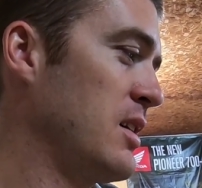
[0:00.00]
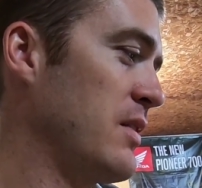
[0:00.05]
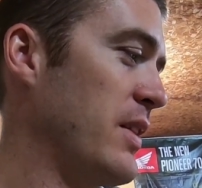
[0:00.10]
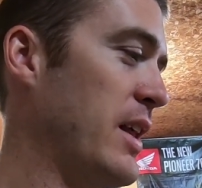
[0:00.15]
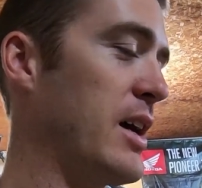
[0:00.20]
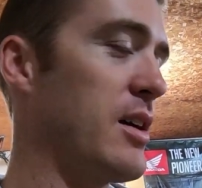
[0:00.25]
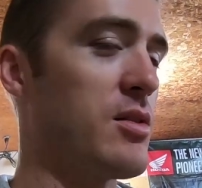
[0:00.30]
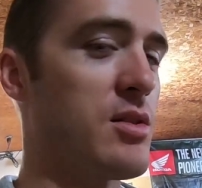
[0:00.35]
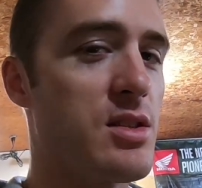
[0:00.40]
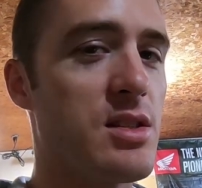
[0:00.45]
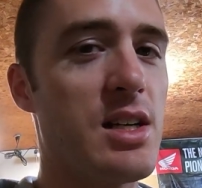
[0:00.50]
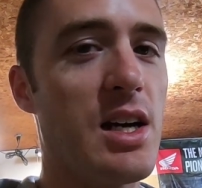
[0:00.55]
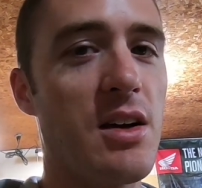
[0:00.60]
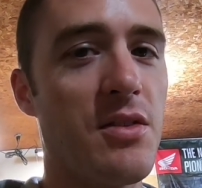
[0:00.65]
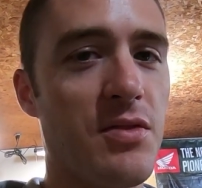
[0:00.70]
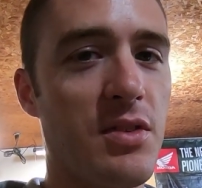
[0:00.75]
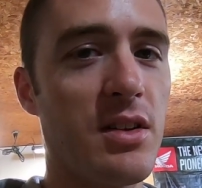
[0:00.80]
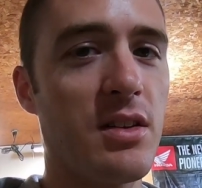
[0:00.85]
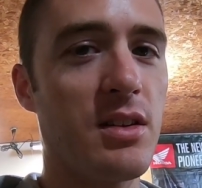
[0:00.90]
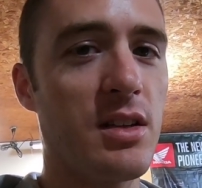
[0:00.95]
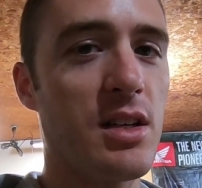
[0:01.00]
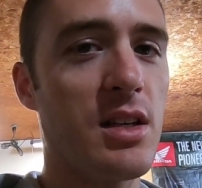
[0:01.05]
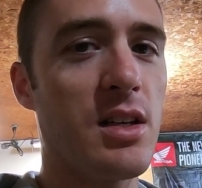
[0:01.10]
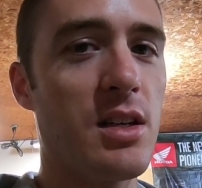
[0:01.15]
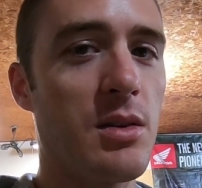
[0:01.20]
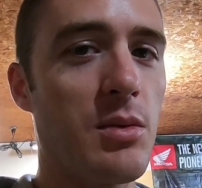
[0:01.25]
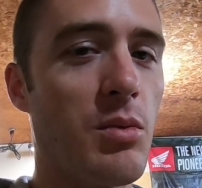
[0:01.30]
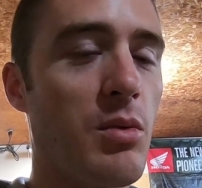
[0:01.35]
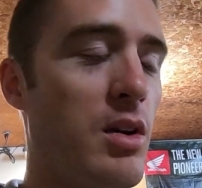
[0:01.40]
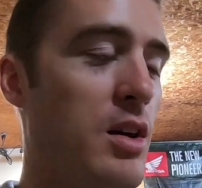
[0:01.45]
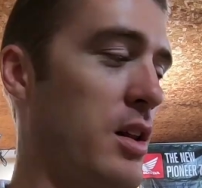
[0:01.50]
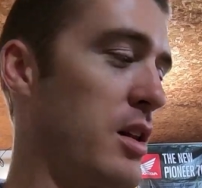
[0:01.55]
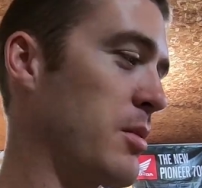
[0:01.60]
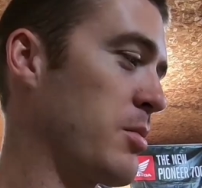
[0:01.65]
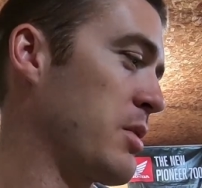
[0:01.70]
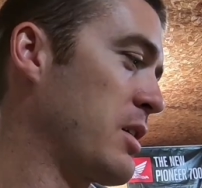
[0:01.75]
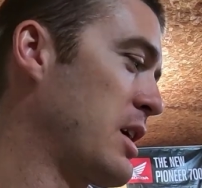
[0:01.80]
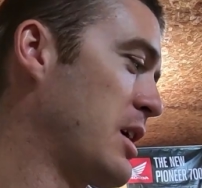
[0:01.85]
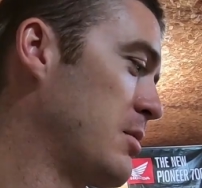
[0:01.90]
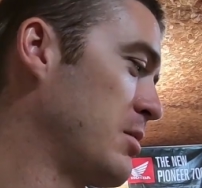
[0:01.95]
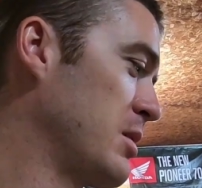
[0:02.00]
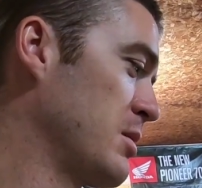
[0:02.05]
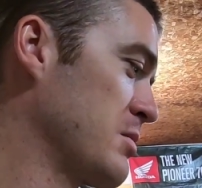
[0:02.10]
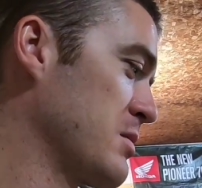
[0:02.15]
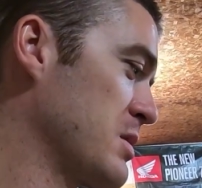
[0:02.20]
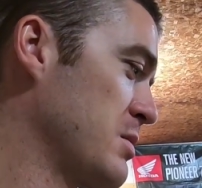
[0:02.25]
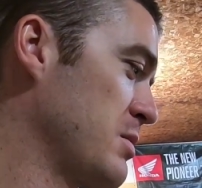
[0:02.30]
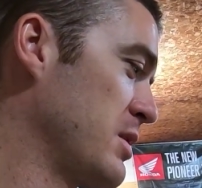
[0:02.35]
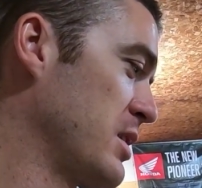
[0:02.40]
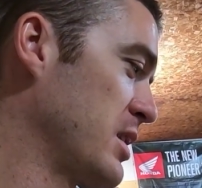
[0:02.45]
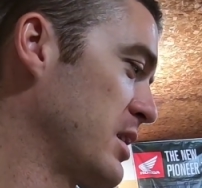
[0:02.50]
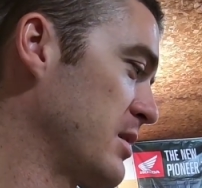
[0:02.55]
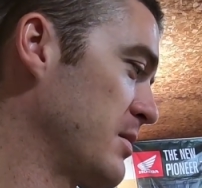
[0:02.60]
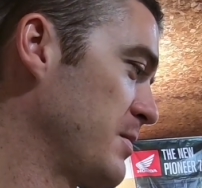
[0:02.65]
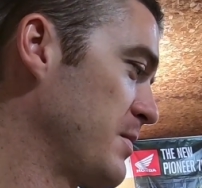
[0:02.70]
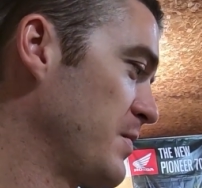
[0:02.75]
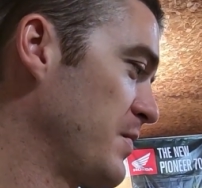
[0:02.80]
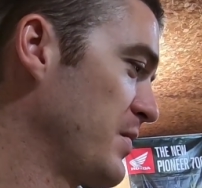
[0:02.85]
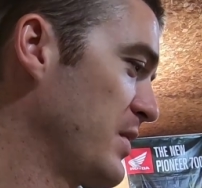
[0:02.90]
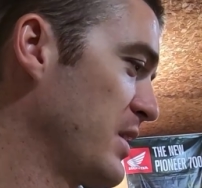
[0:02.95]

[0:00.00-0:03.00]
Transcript: That was definitely one of the problems, but